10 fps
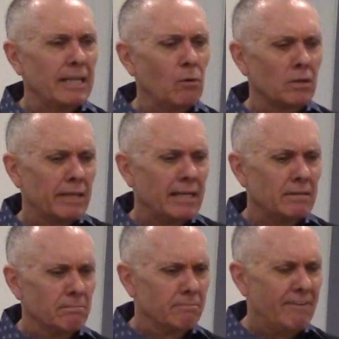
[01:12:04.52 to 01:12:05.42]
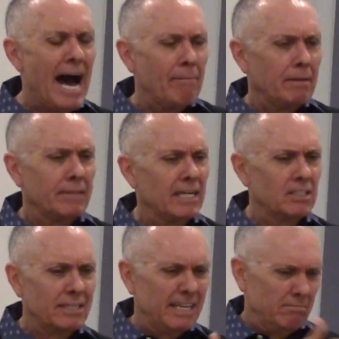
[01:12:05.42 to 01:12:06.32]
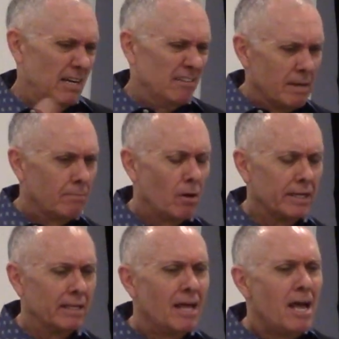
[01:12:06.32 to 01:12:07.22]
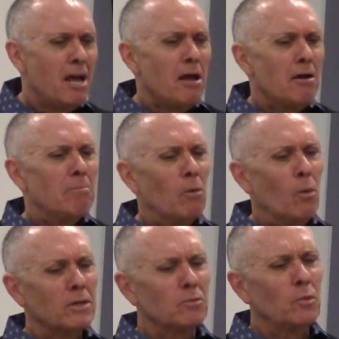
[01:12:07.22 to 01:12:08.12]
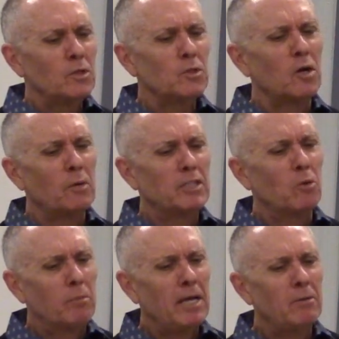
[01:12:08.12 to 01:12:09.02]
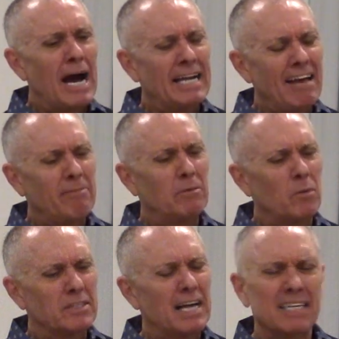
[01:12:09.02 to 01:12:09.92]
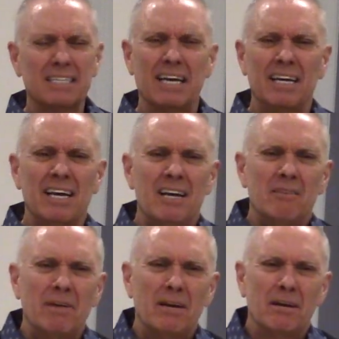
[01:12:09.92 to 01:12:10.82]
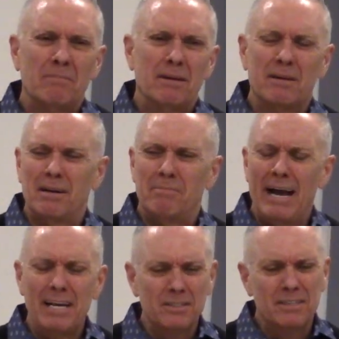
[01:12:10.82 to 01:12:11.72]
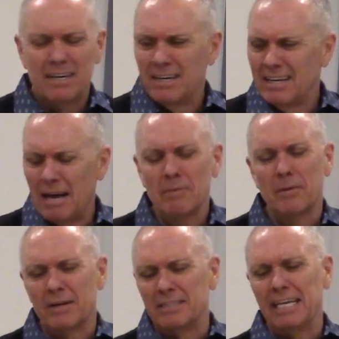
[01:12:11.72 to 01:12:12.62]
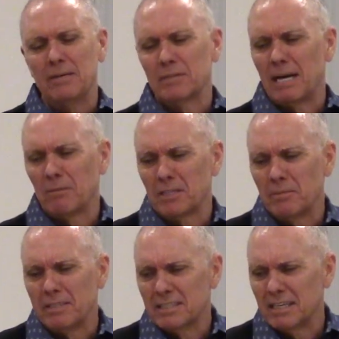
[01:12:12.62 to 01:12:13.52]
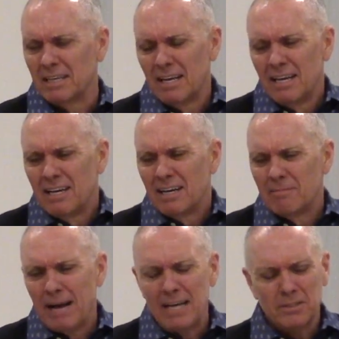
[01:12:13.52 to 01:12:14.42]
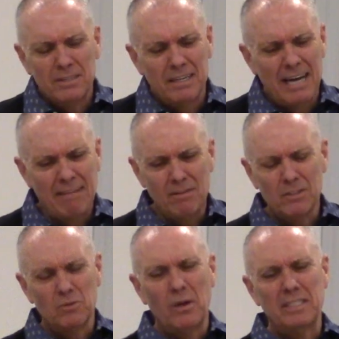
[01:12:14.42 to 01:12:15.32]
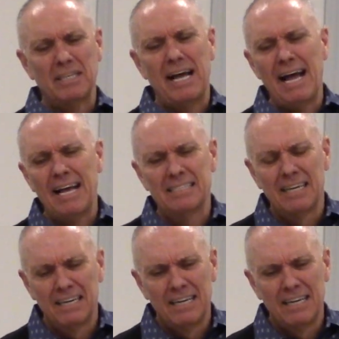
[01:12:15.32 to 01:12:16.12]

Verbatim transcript: They weren't they fighting it, but they just they, not everybody bought in. But once once you started reaching more people, I'd have people once I'd say, uh, Pastor, uh, I remember a deacon one time looked at me and said, uh, Pastor, uh, I noticed on Wednesday night,